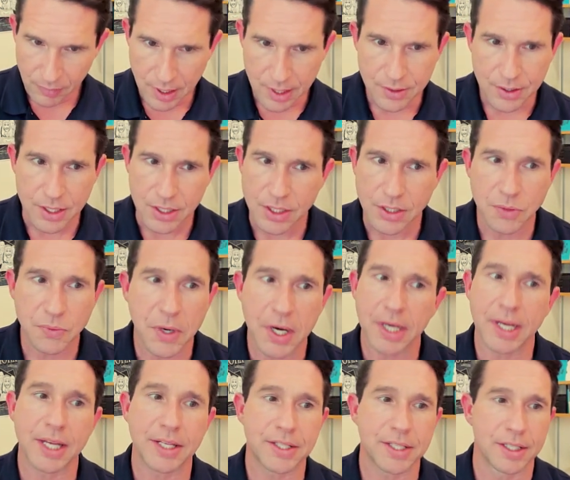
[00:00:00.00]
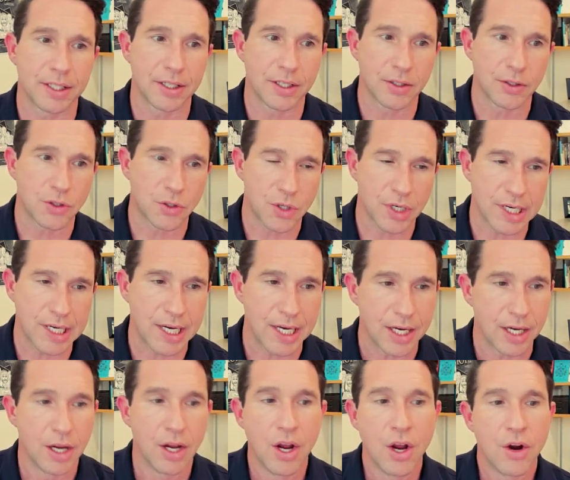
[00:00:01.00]
This is where it gets a little
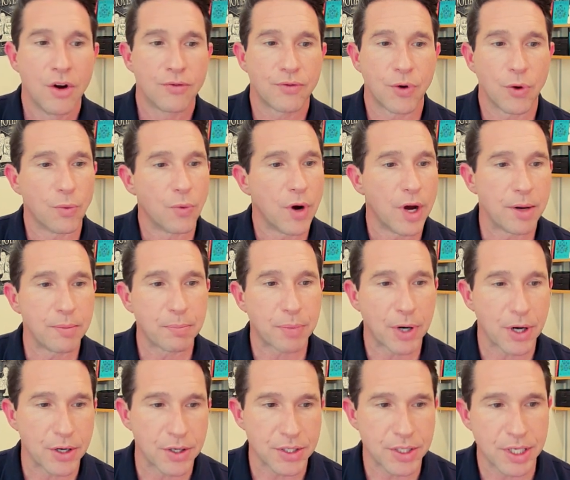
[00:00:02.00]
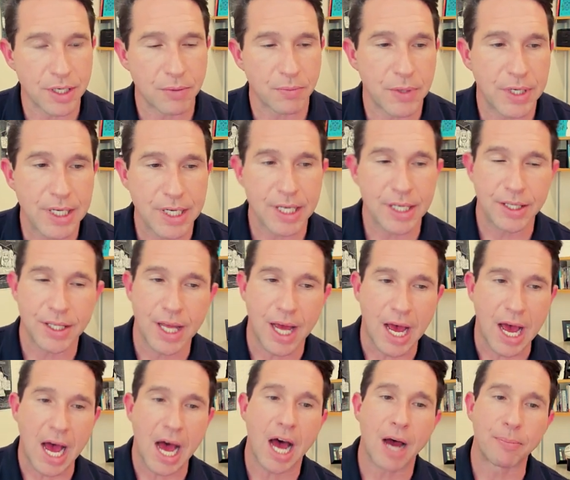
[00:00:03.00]
tricky. For one person, we need the
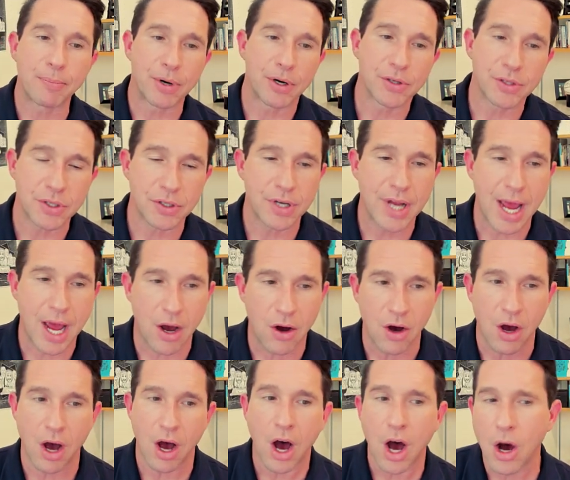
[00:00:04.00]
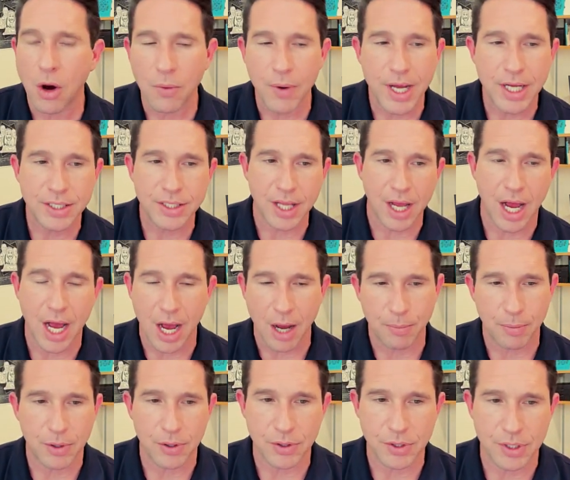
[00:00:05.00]
a personal. Always the a
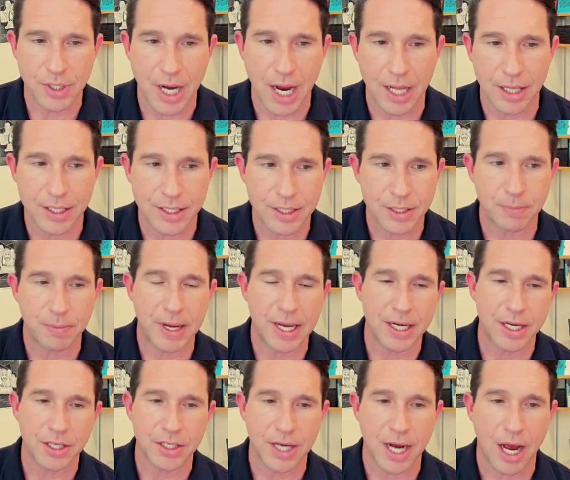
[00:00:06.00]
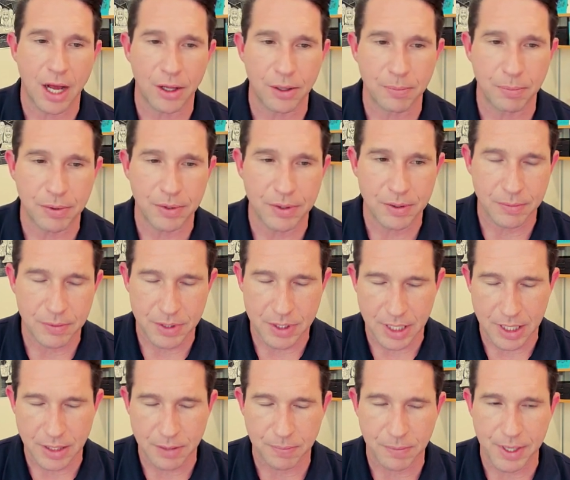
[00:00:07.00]
personal in Spanish. I'll
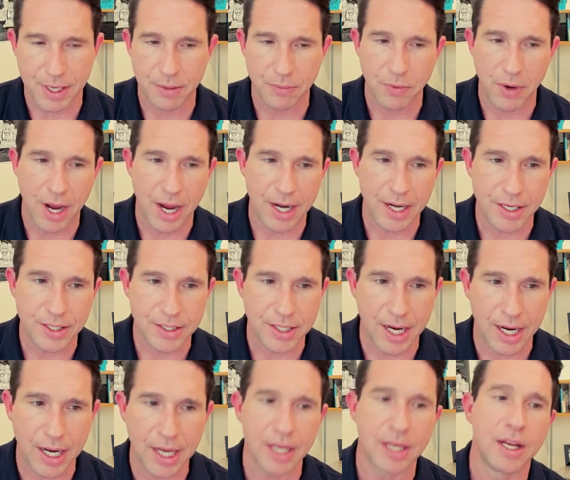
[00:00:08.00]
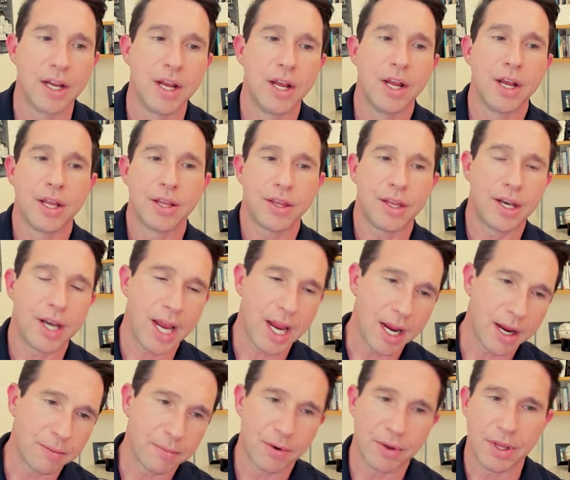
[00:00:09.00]
explain why in a second. The
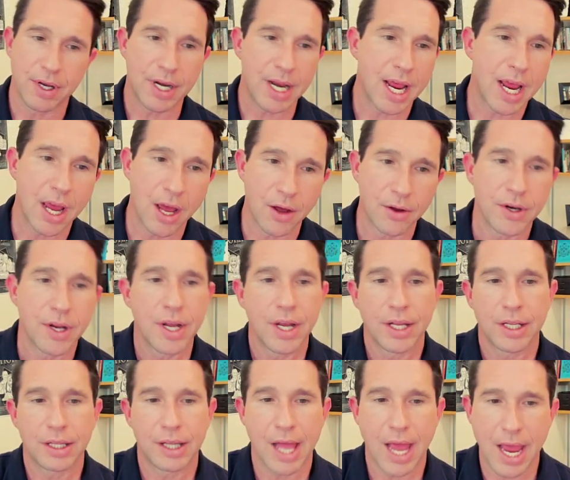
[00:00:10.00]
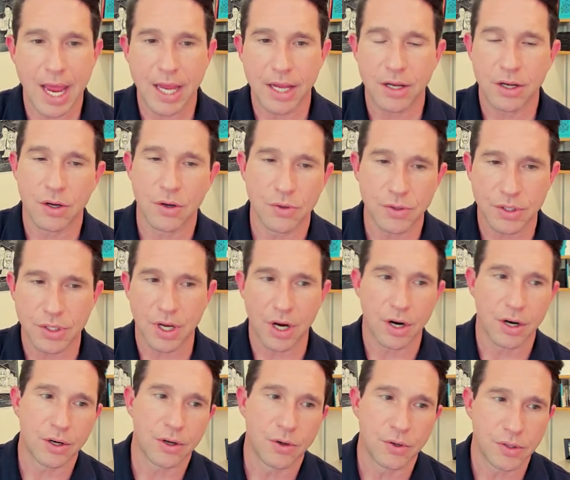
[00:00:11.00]
name or the noun, le gusta
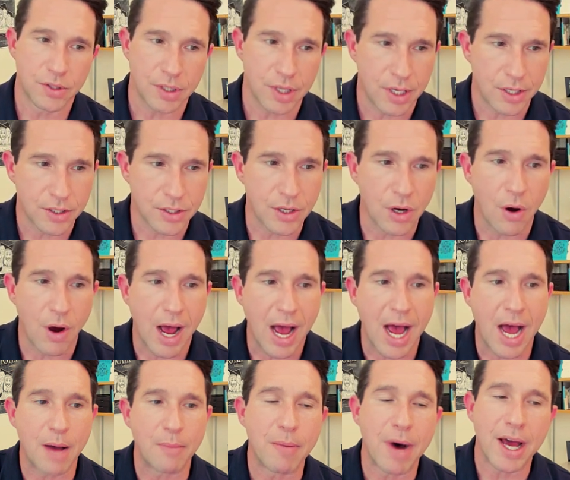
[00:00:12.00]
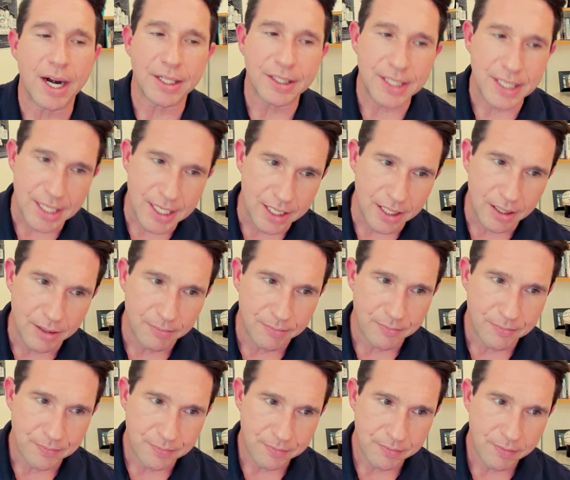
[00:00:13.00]
or gustan. So, a Martín
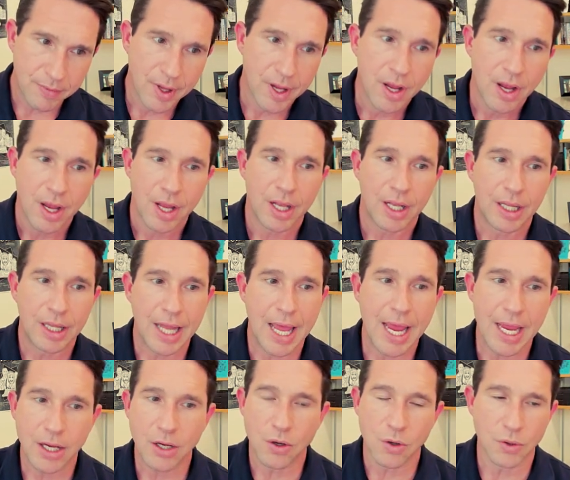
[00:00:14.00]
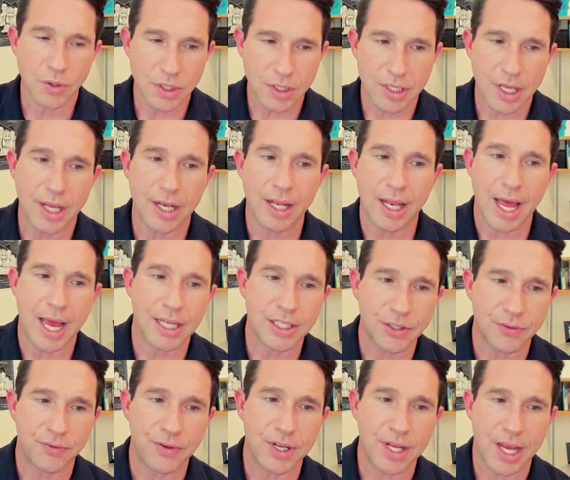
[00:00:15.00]
le gustan
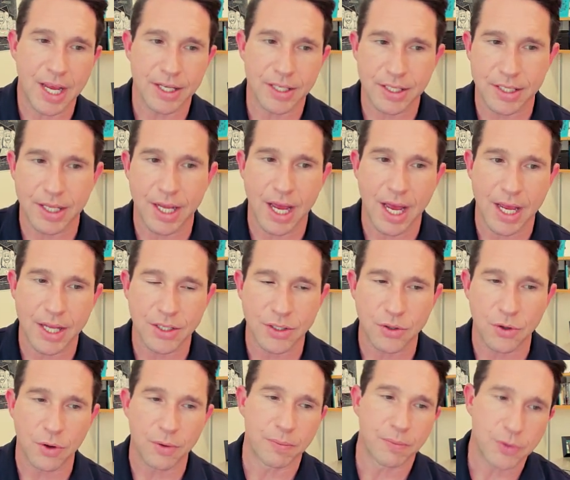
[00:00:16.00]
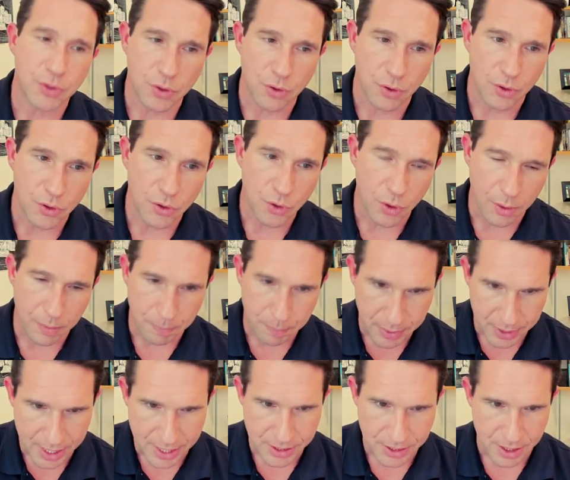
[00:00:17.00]
las fiestas
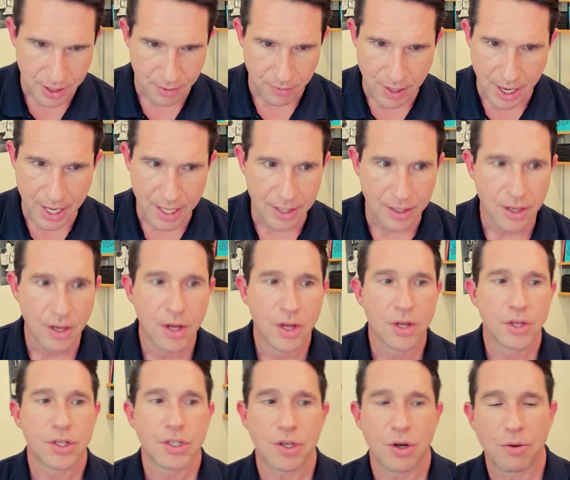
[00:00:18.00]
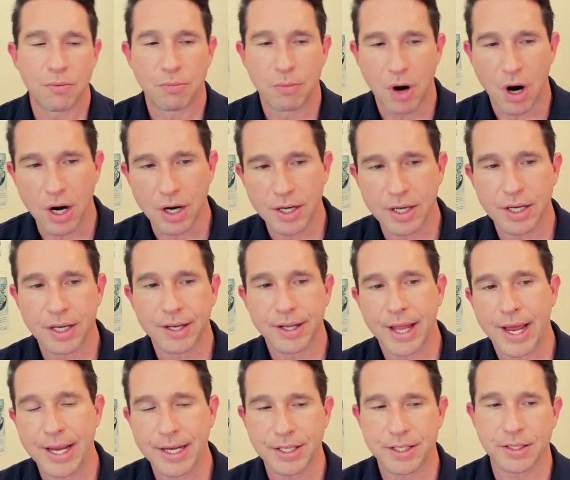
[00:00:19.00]
sorpresa, right? So, Martin
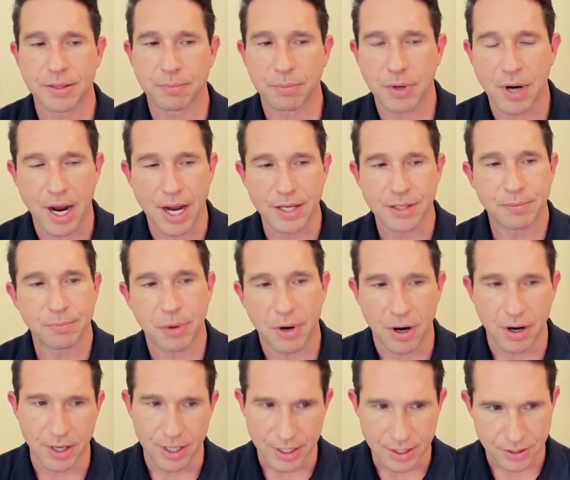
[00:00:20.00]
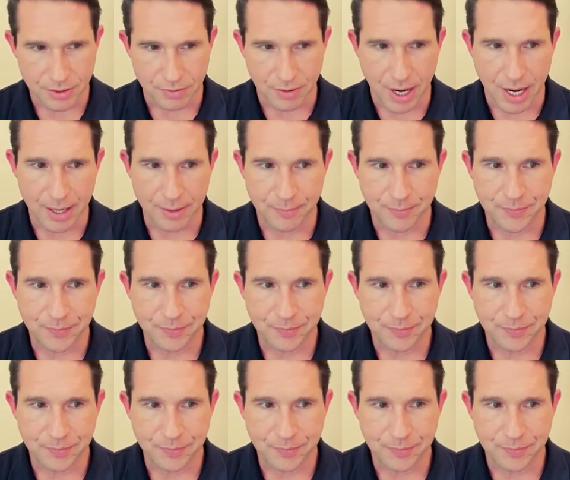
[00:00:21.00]
likes surprise parties, right?